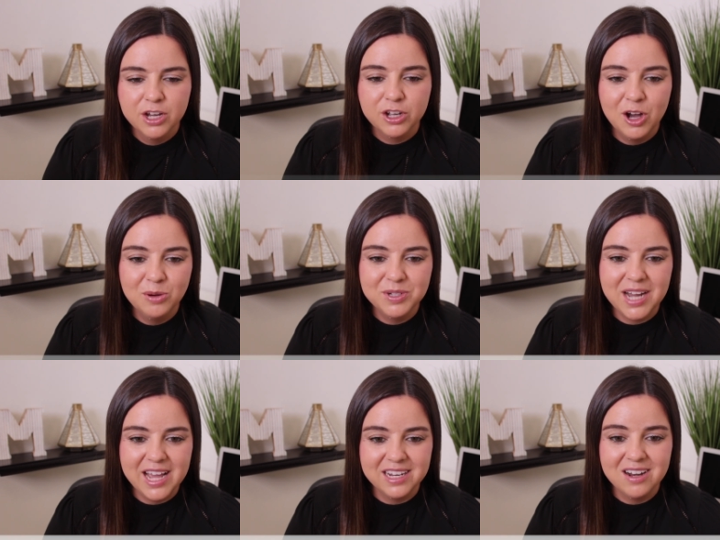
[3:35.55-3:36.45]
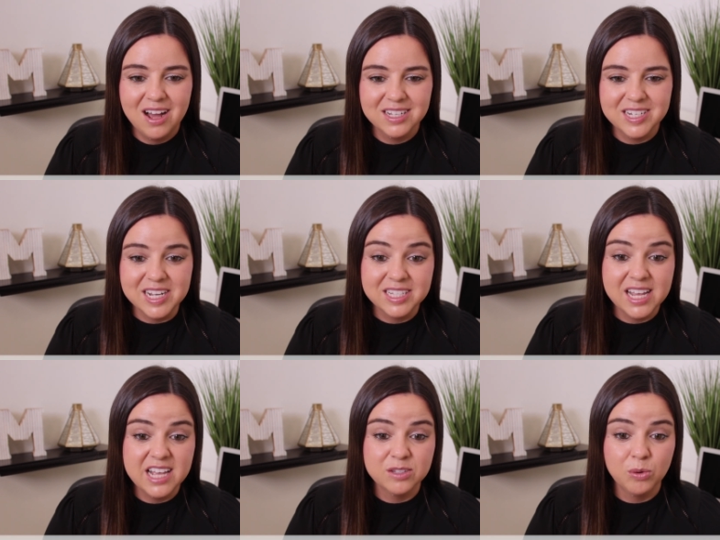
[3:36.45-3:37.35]
Co-Diagnostics
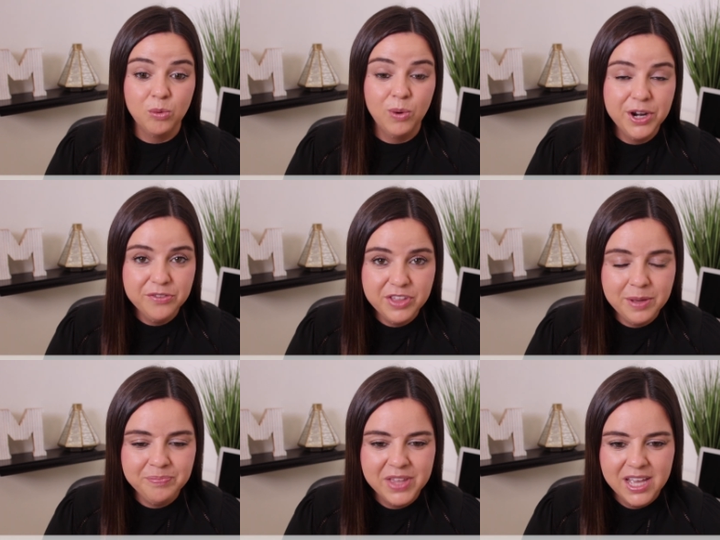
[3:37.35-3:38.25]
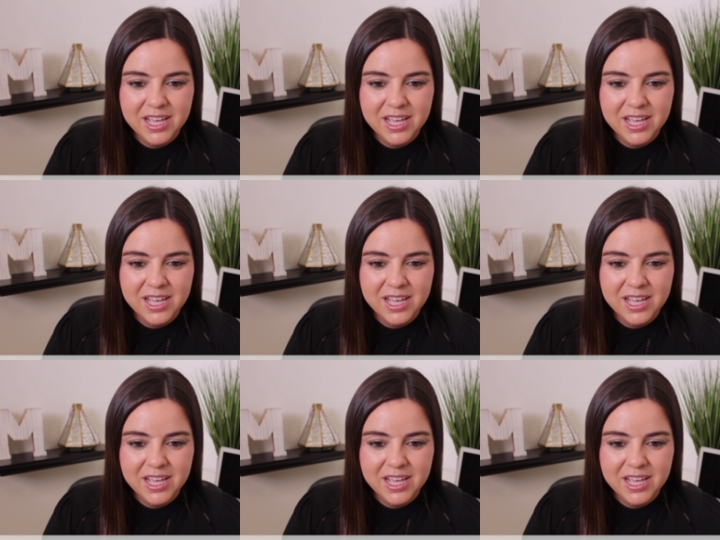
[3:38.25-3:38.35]
is one of them.